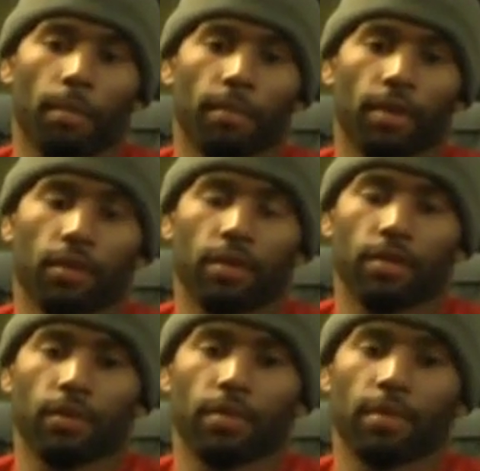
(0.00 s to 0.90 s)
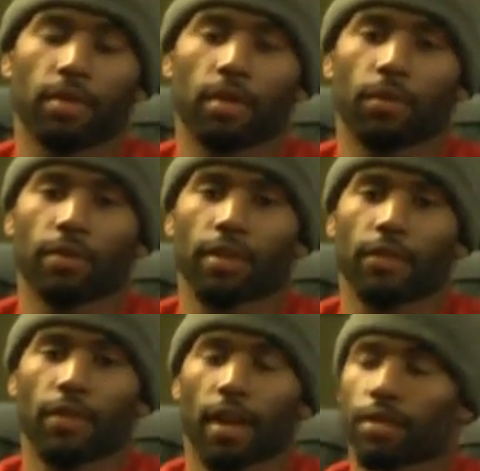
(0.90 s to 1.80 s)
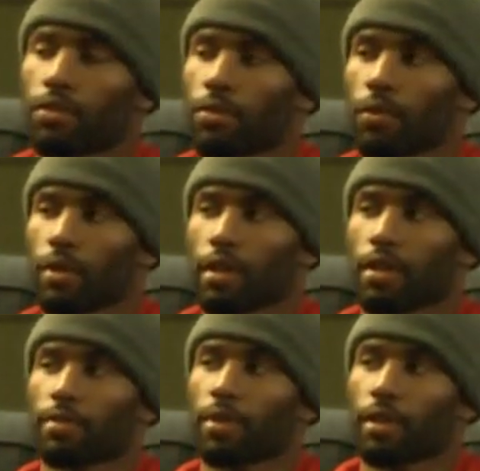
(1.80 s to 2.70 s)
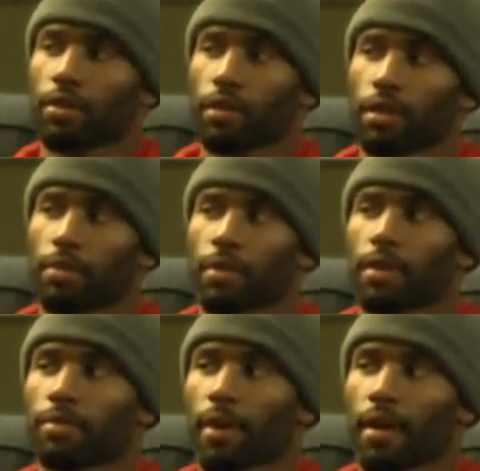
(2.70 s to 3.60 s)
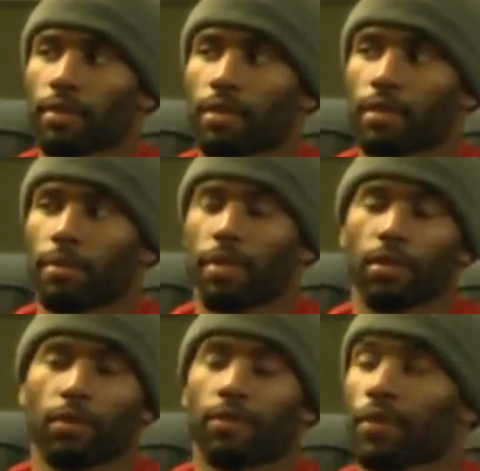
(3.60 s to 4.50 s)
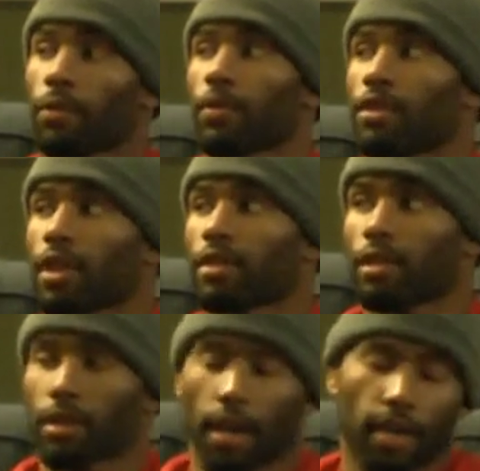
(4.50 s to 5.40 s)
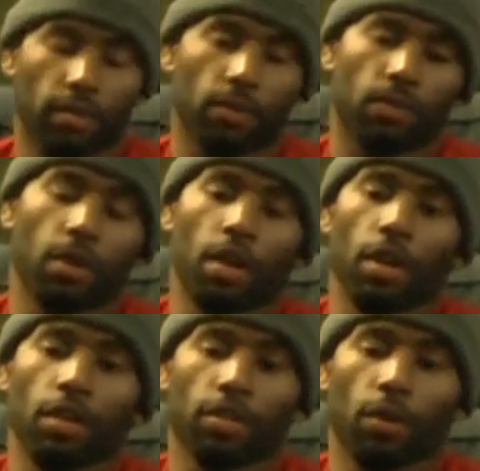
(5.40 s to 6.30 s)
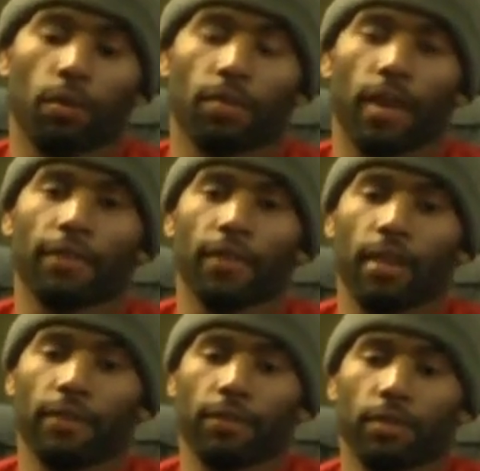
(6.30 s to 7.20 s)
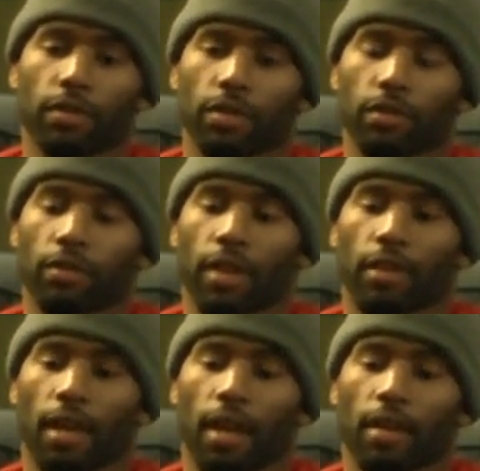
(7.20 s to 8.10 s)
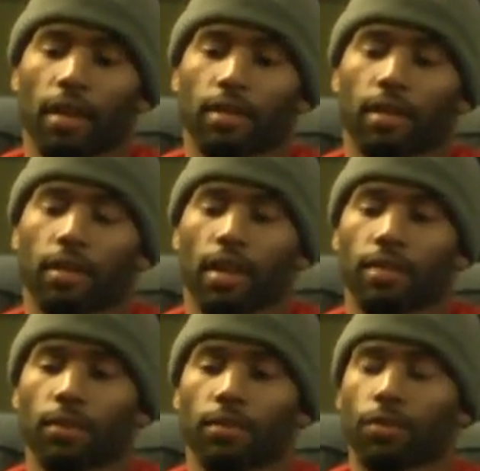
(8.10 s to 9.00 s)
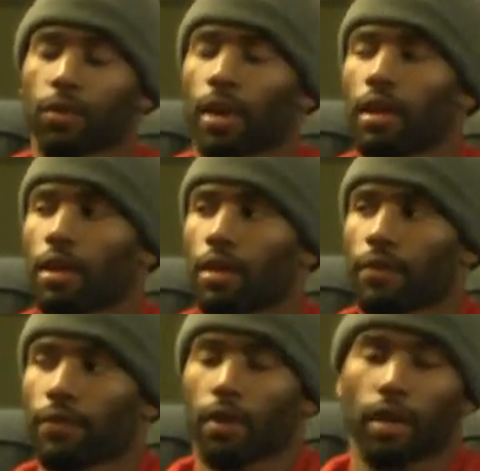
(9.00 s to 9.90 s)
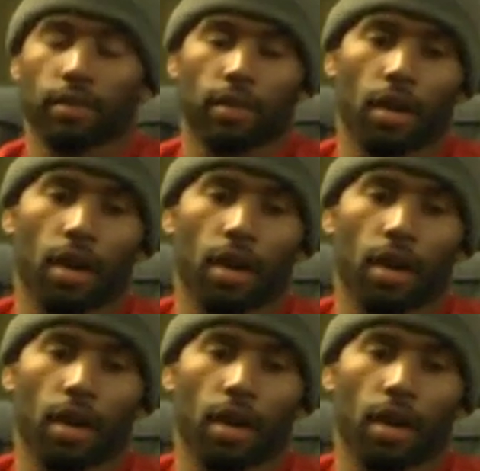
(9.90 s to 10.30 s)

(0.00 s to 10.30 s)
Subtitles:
He's always been dealing with stuff in high school where kids picked on him, kids bothered him, and he always felt rejected in the high school. So definitely influence children like that, kids like that is always great for us.